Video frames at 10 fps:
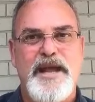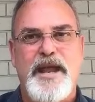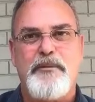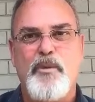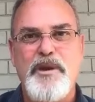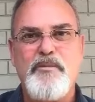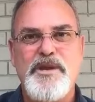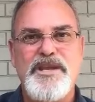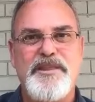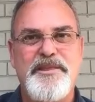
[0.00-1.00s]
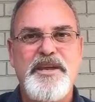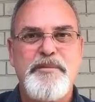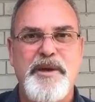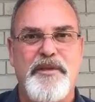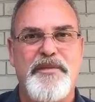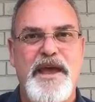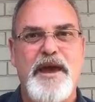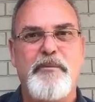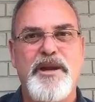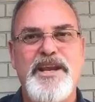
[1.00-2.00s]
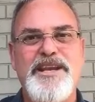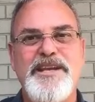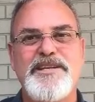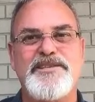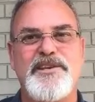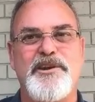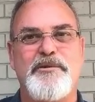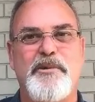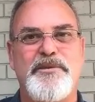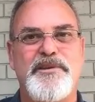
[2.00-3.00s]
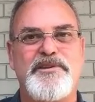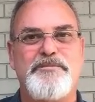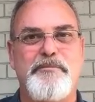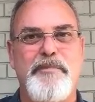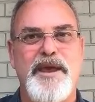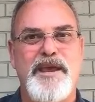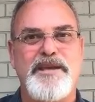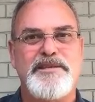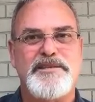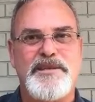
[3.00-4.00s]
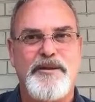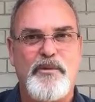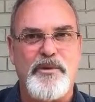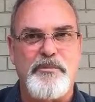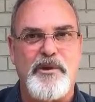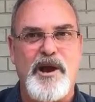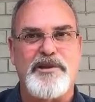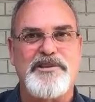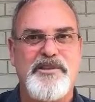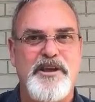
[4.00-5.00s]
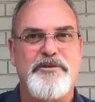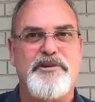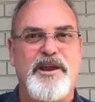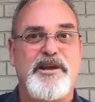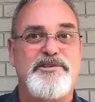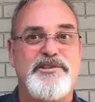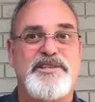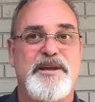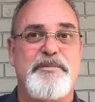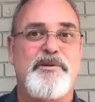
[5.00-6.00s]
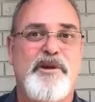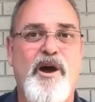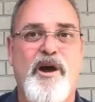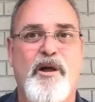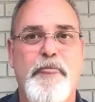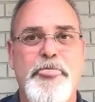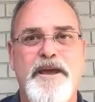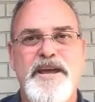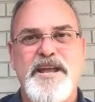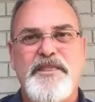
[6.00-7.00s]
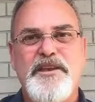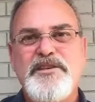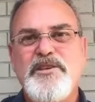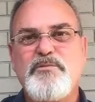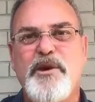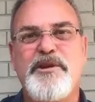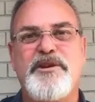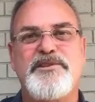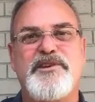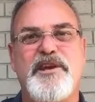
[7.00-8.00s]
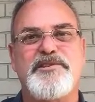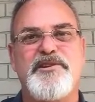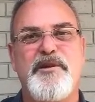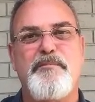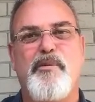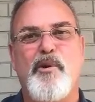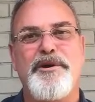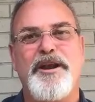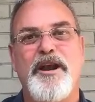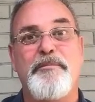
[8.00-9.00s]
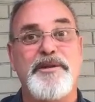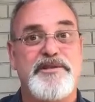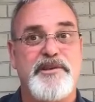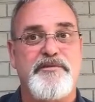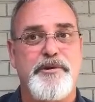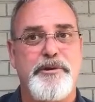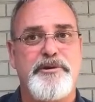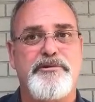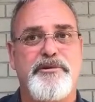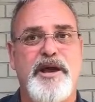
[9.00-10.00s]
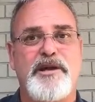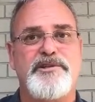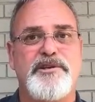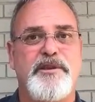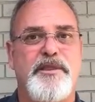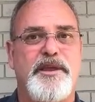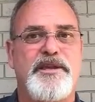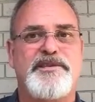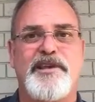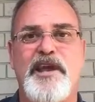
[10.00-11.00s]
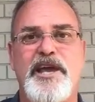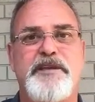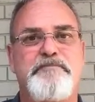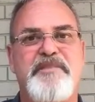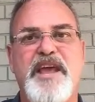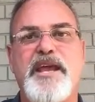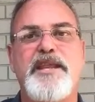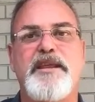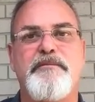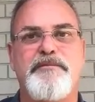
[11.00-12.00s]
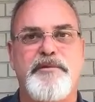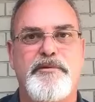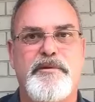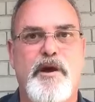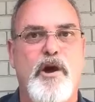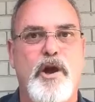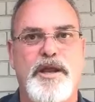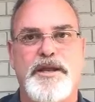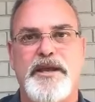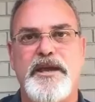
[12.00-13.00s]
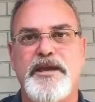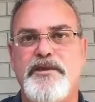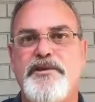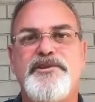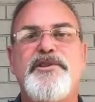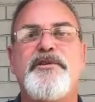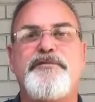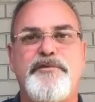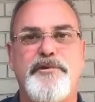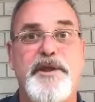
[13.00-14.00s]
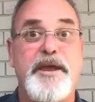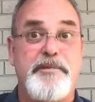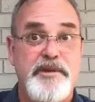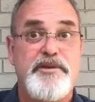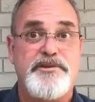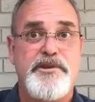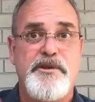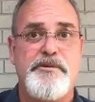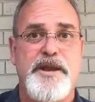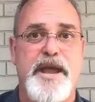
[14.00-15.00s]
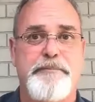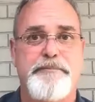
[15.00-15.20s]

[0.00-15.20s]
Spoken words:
And when we think about that, we need to consider what this means with regard to the introduction step of the call. This is where you discuss the important elements of your introduction, things like thanking them for calling, using their full name, and using your name.